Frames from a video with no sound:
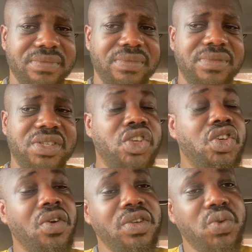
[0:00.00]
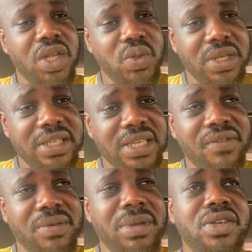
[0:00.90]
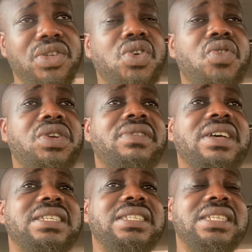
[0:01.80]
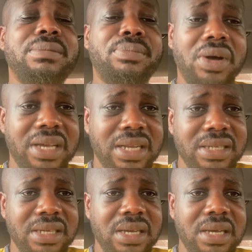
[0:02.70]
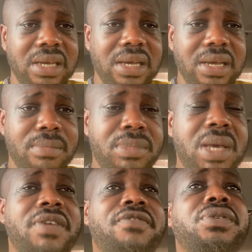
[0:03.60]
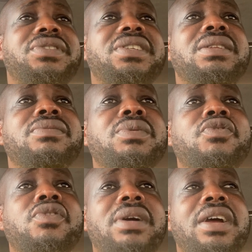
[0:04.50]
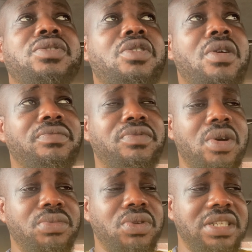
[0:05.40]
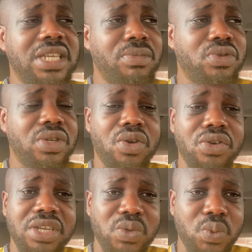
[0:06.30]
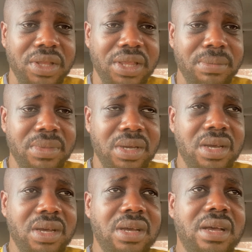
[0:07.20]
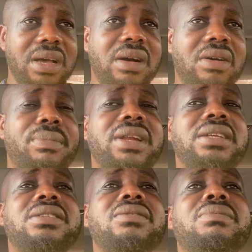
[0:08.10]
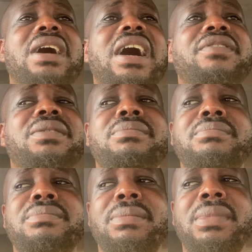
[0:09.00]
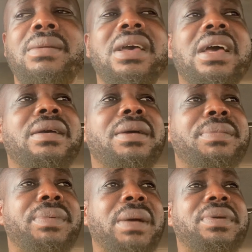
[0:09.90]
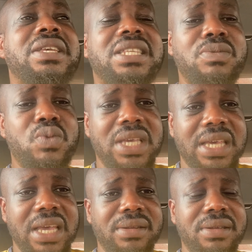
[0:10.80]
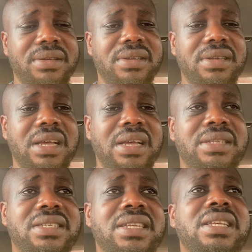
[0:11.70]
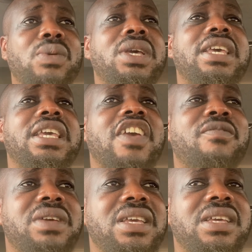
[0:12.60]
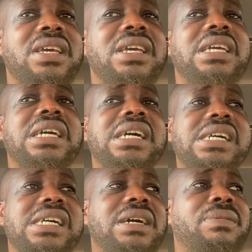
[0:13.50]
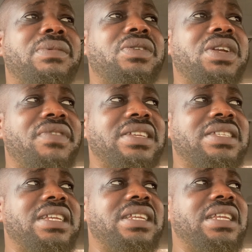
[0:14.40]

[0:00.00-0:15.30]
Securing 2027, making sure Rivers is in the pocket, maybe forcing Fubara to come to the table to negotiate with him, or better still, having appeasing Wike, since that Wike gave me Rivers in